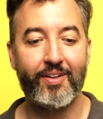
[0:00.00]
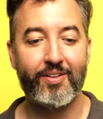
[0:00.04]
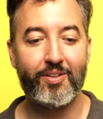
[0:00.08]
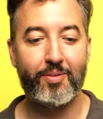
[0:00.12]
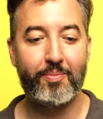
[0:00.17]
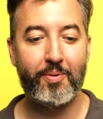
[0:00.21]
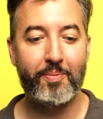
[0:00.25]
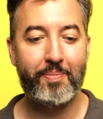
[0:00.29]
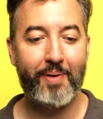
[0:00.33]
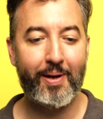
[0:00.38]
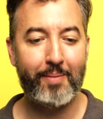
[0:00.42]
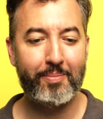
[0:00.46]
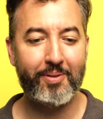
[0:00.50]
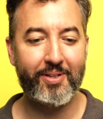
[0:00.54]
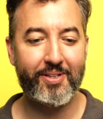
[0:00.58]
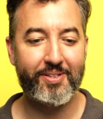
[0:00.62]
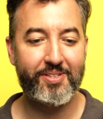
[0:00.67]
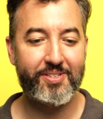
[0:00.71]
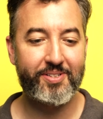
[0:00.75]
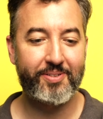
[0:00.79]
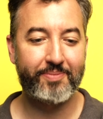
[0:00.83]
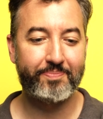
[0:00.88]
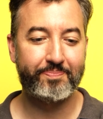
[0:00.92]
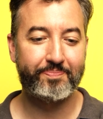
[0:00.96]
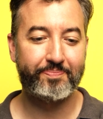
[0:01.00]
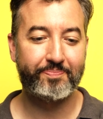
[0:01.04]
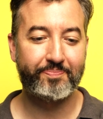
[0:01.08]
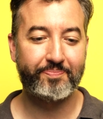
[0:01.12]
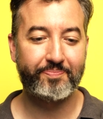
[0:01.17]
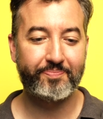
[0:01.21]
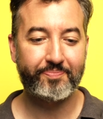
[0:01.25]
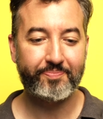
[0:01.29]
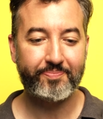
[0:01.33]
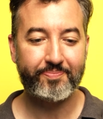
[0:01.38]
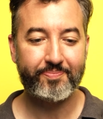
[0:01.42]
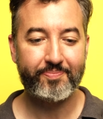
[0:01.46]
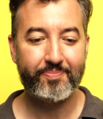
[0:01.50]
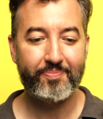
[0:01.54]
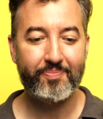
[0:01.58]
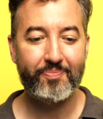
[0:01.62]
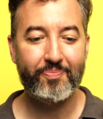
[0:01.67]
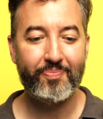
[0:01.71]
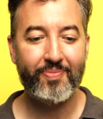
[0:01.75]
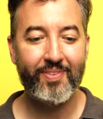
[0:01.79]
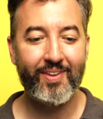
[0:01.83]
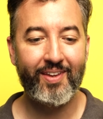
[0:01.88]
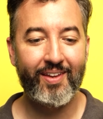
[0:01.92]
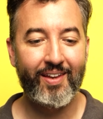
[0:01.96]
to be published.
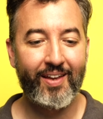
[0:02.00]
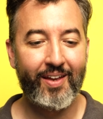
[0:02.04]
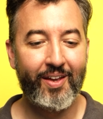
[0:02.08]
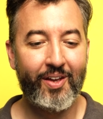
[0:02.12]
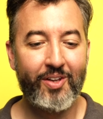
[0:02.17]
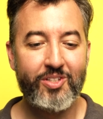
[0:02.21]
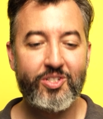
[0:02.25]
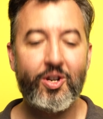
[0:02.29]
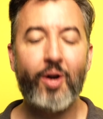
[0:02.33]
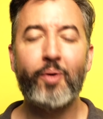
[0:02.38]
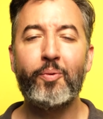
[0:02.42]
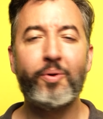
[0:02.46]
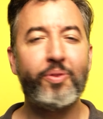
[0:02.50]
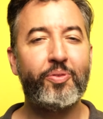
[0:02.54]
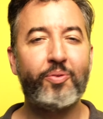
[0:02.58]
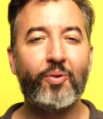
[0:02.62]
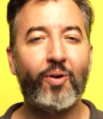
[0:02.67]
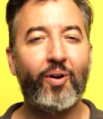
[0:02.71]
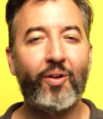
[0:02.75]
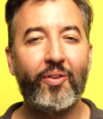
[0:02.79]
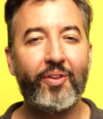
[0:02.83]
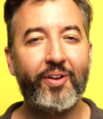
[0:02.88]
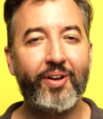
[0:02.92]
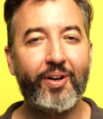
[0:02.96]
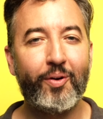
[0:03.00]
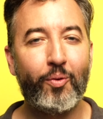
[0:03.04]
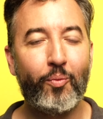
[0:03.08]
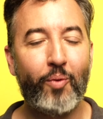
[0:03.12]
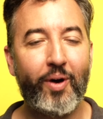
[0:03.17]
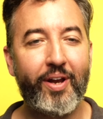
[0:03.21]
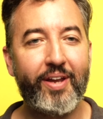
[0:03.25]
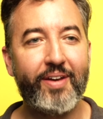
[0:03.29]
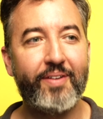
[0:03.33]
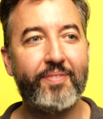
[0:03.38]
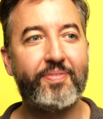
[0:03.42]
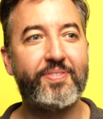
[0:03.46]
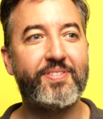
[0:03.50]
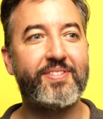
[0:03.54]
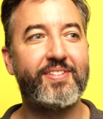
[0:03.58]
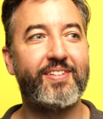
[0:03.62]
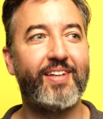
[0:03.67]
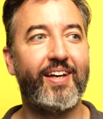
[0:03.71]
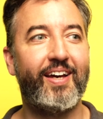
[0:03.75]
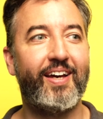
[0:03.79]
So I went through all the what ifs,